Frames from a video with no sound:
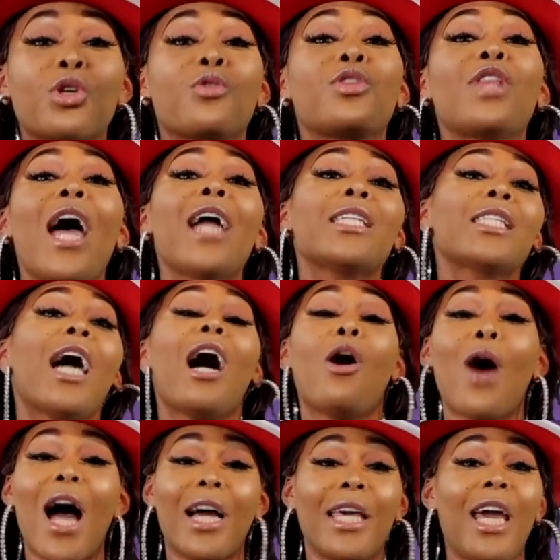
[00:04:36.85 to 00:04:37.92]
So that's
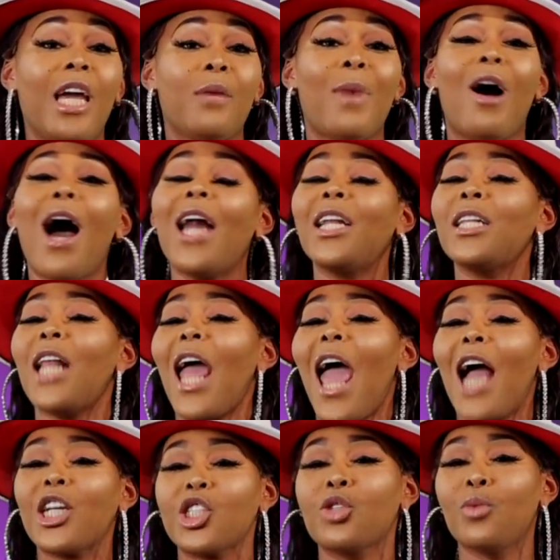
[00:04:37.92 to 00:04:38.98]
how I came out. I didn't
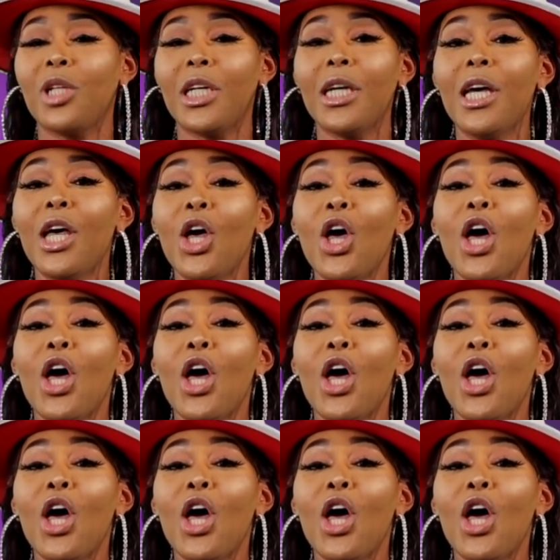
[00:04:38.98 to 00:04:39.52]
actually